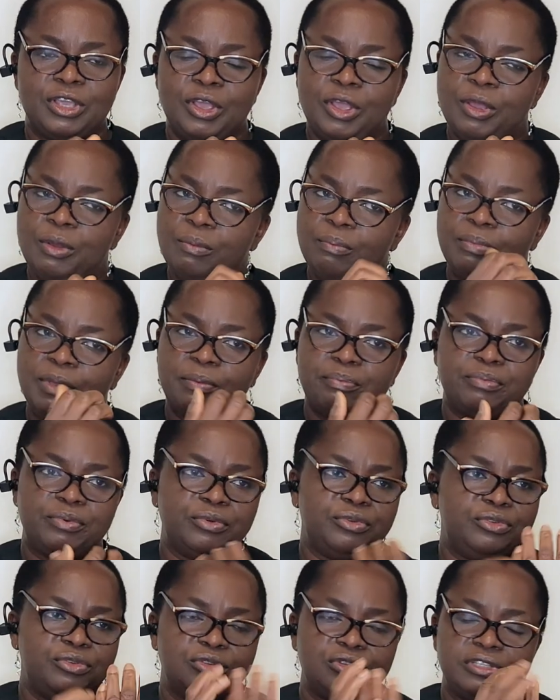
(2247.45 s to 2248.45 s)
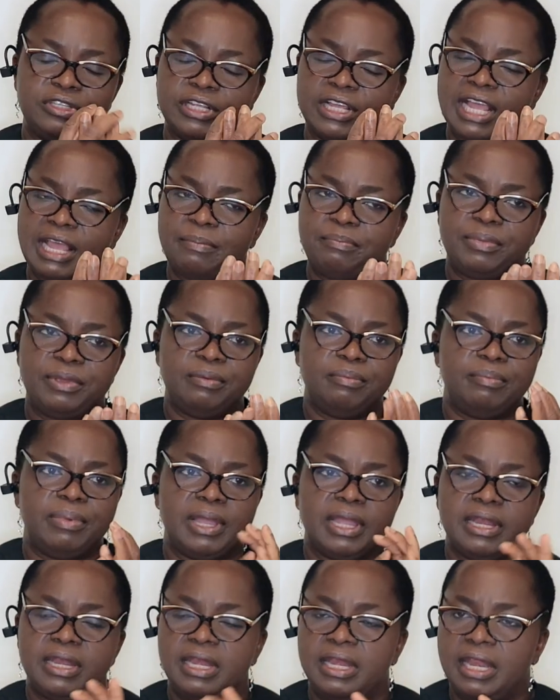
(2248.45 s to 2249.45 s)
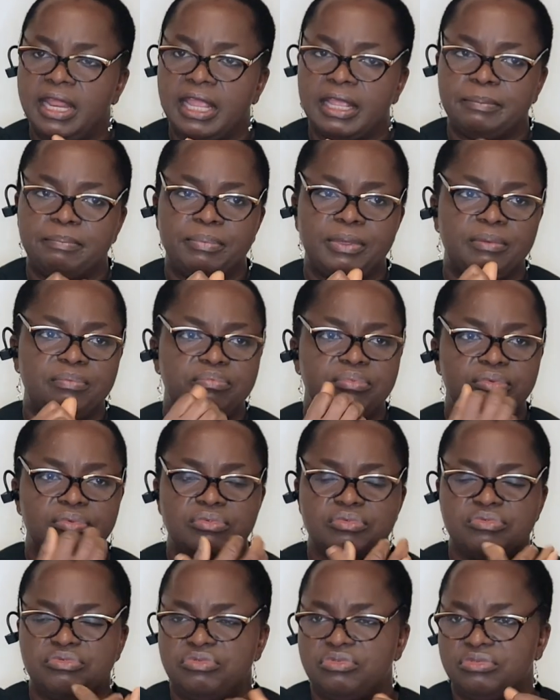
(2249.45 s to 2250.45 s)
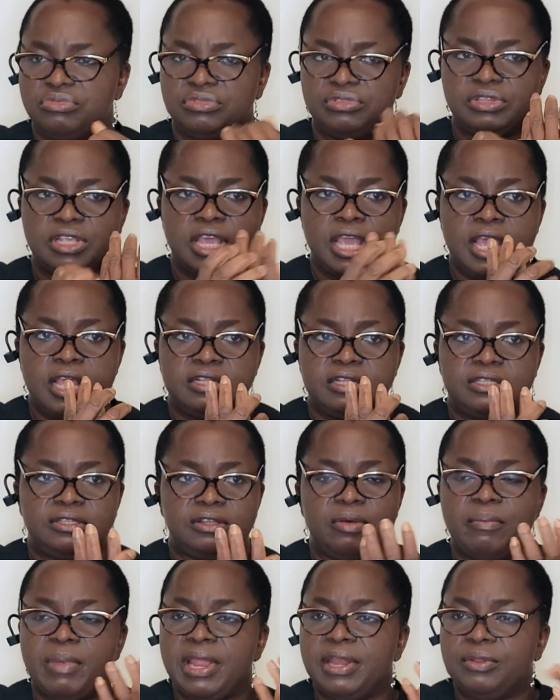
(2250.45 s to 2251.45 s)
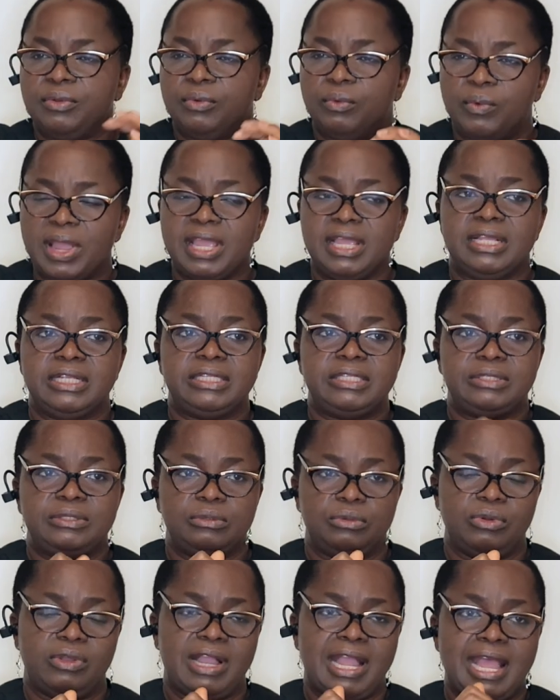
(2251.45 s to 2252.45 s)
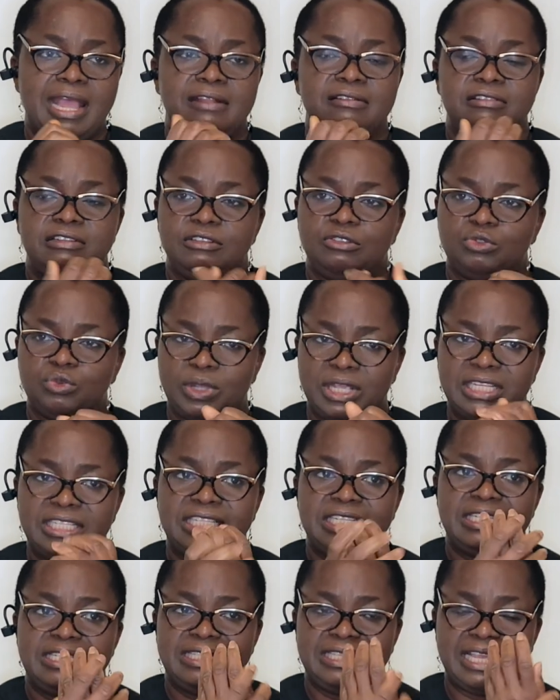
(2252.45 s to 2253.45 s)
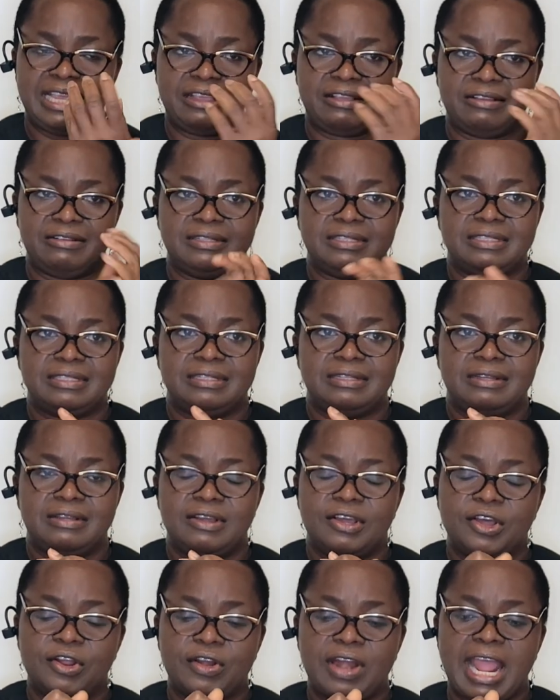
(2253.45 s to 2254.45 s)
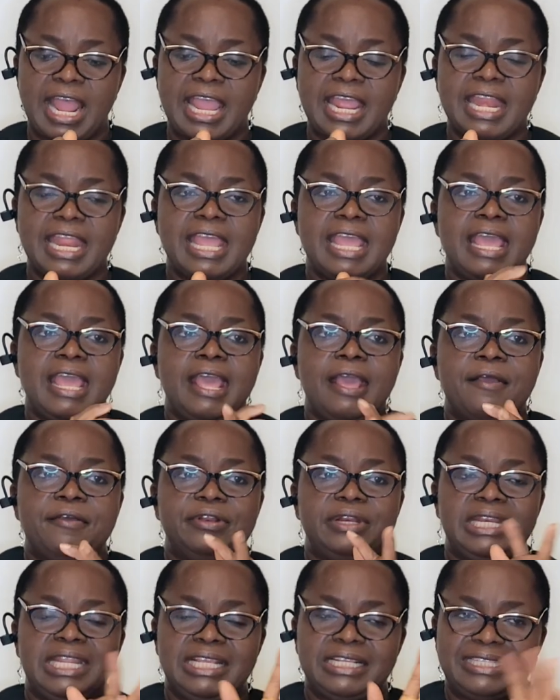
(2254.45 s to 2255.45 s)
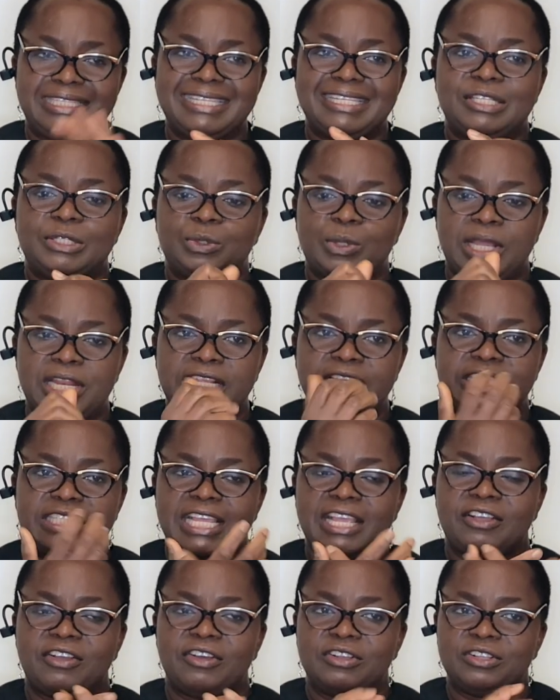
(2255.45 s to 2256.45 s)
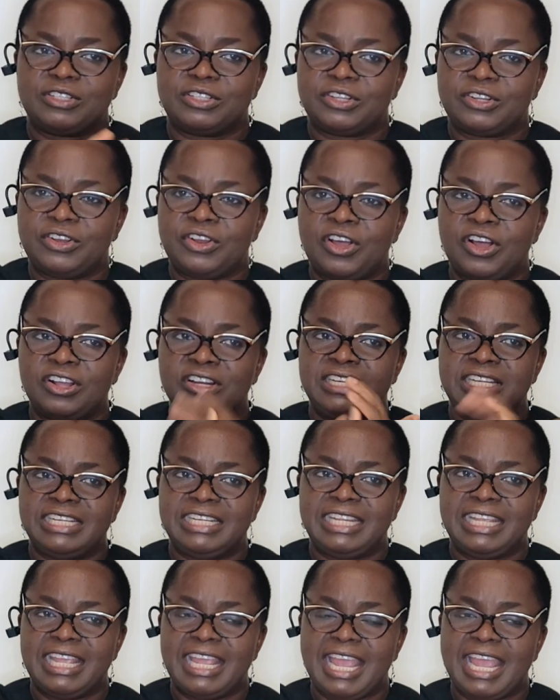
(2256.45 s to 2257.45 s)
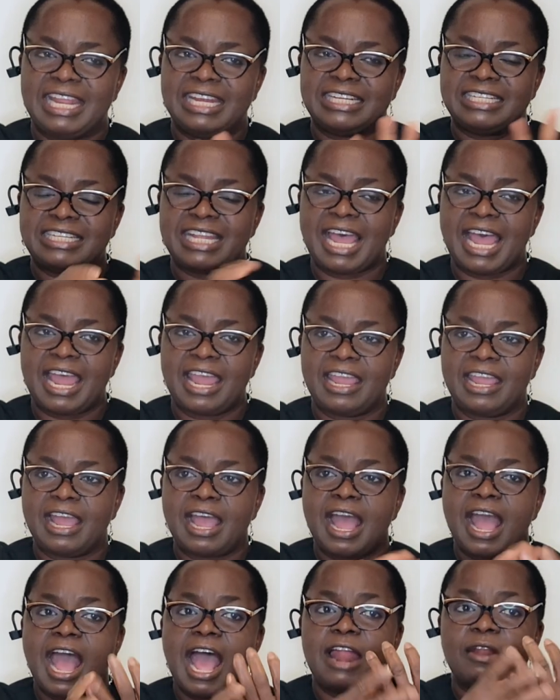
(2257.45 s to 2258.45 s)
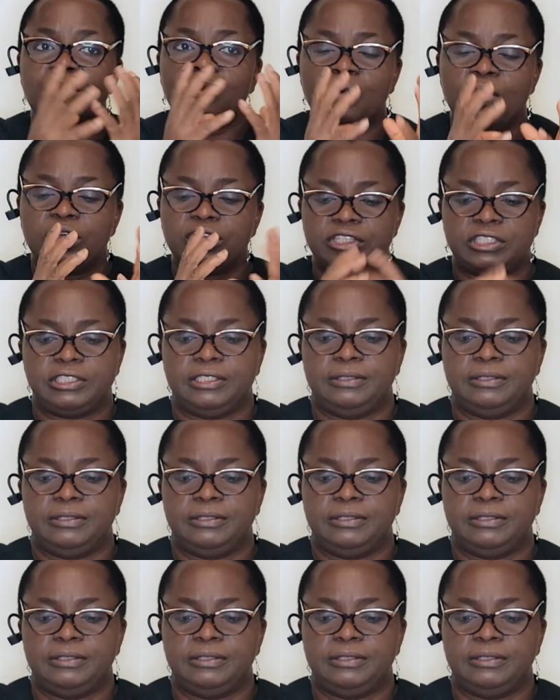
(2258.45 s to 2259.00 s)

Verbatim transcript: People use happy birthday. People use so many ways to count the 20 seconds. All right? This is 20 seconds, not the entire hand wash.